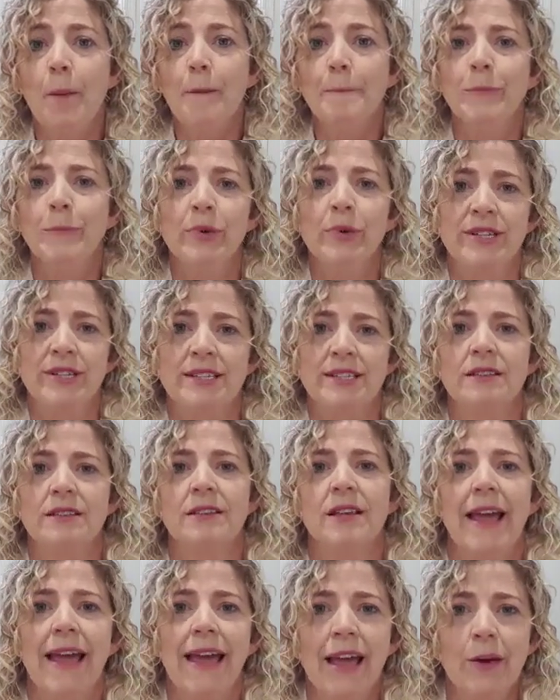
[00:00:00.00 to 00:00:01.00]
moisten
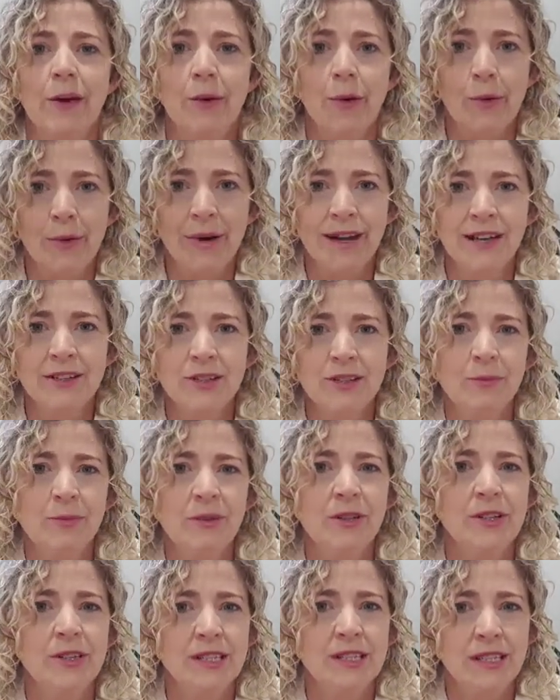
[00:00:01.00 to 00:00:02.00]
the air around you,
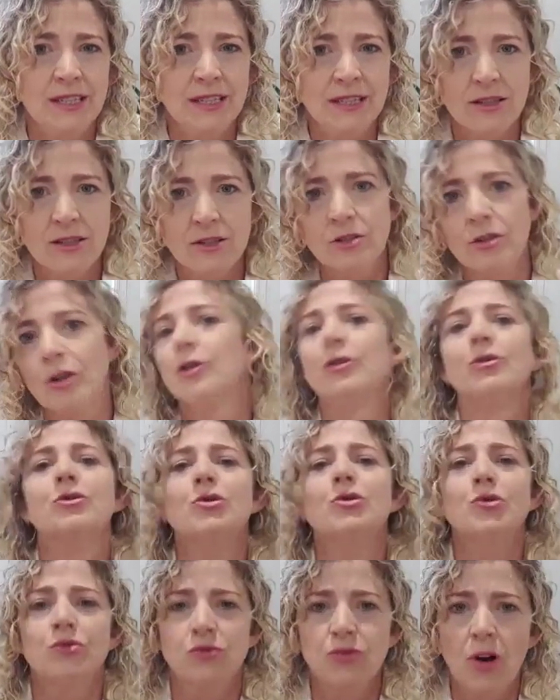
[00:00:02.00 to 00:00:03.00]
because it is so
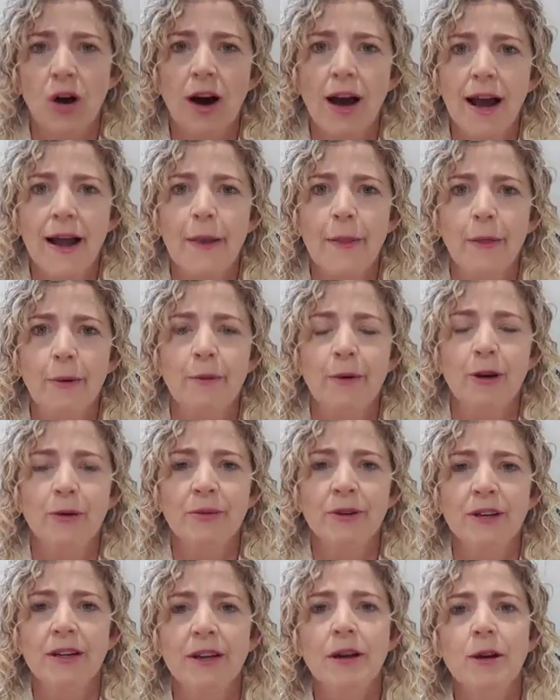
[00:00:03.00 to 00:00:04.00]
dry at the
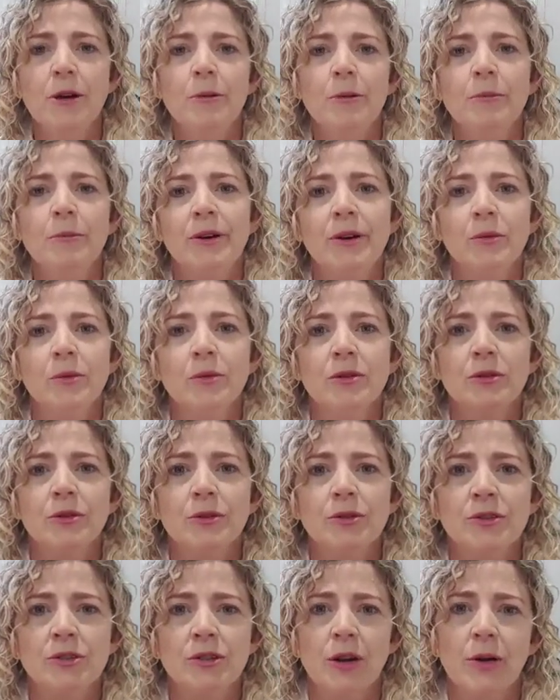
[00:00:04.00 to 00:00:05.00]
moment, but it will
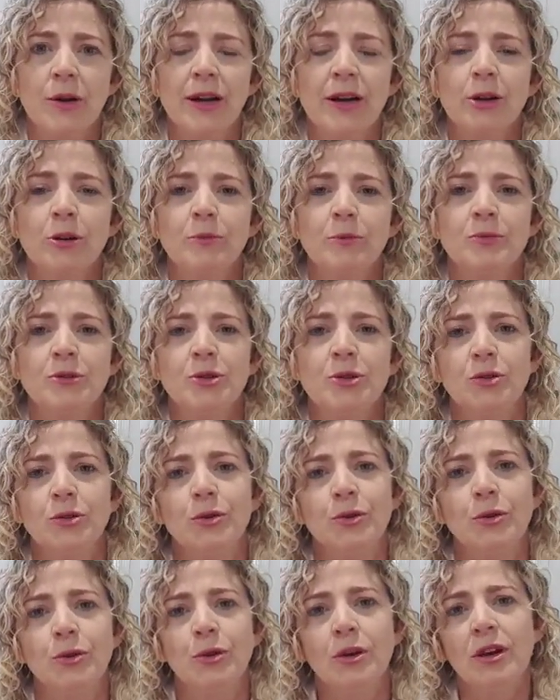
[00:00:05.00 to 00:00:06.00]
also help
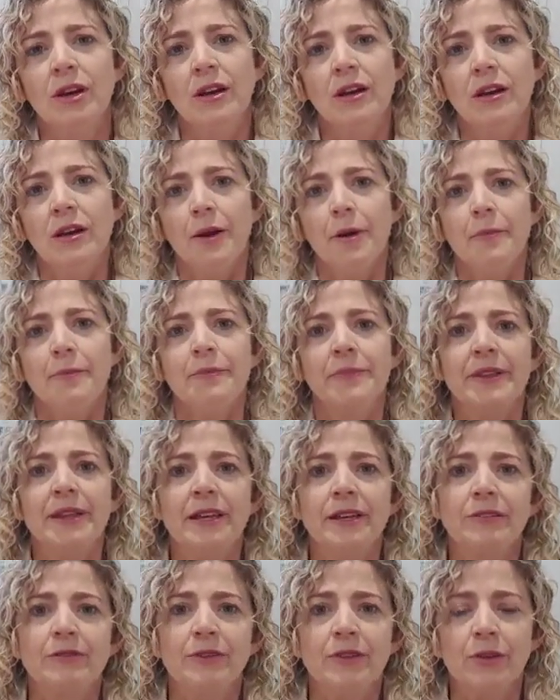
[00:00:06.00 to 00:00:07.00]
to
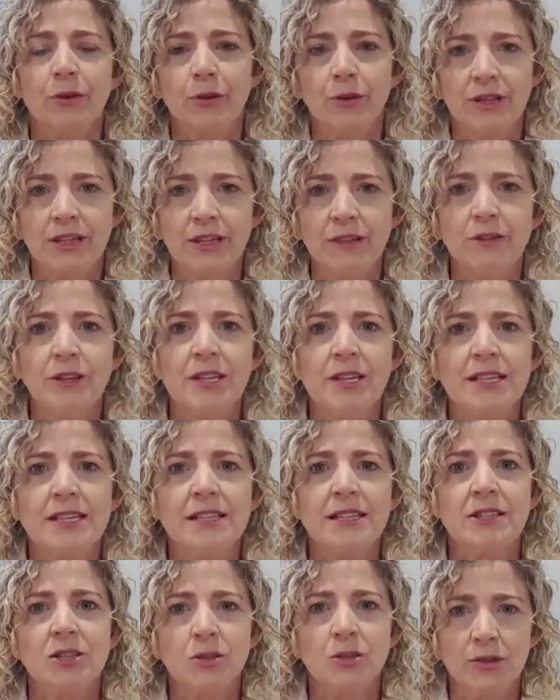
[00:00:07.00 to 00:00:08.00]
give you the
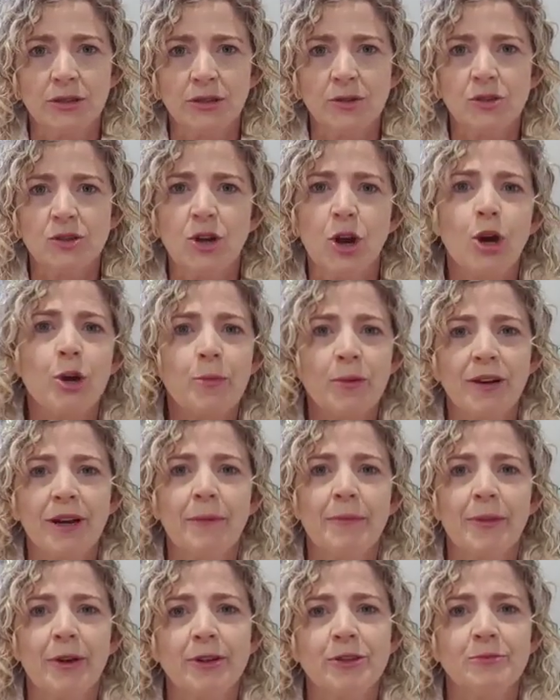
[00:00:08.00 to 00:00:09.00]
essential oils to open
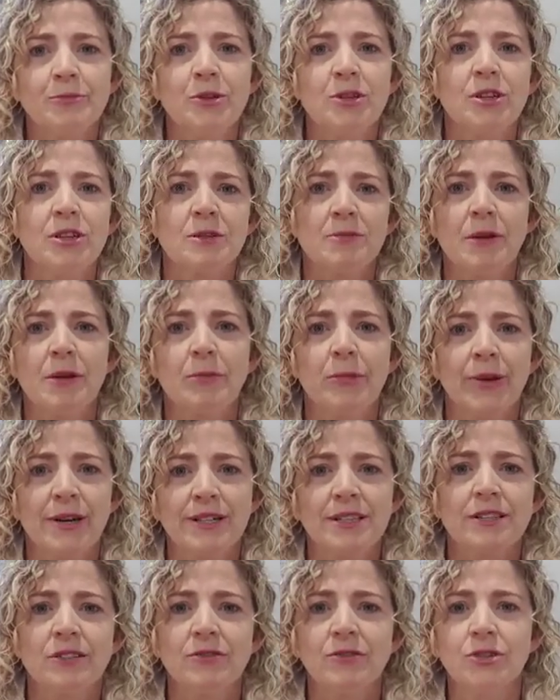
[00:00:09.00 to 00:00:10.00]
up those mucous
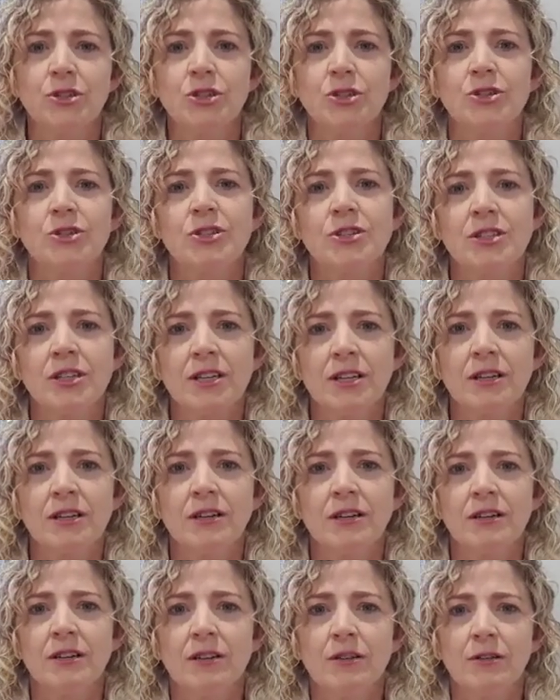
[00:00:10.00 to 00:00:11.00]
membranes and reduce
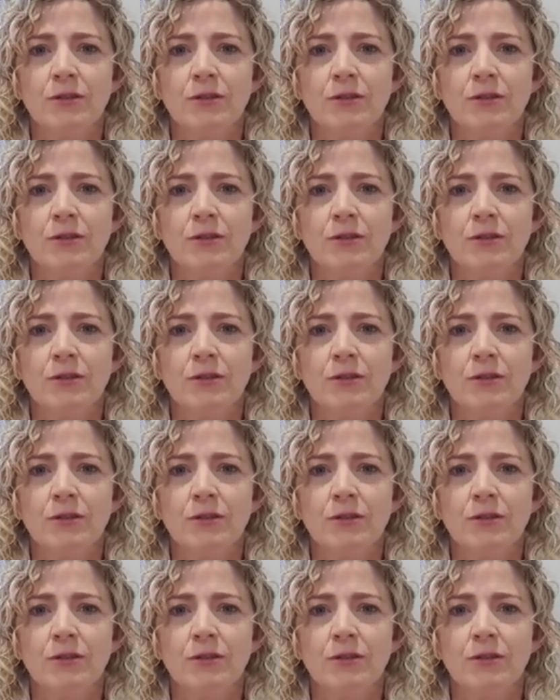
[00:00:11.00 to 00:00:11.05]
the